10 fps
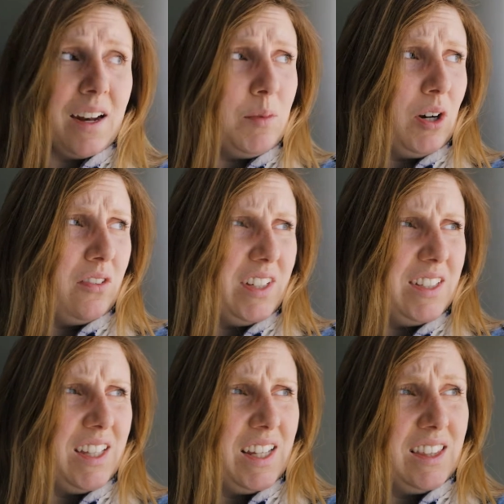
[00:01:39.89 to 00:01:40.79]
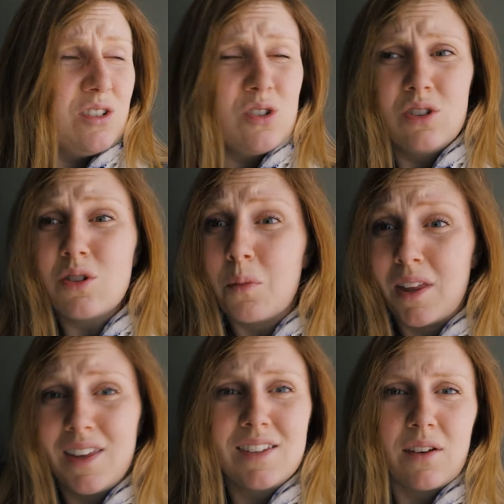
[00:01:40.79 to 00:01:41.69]
I'm nervous. Like, there's just so
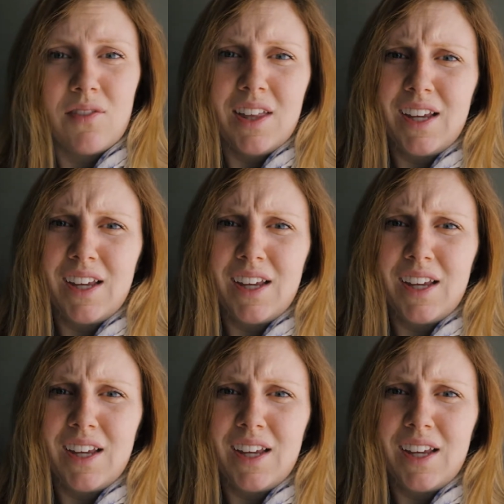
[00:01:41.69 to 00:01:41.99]
many things I feel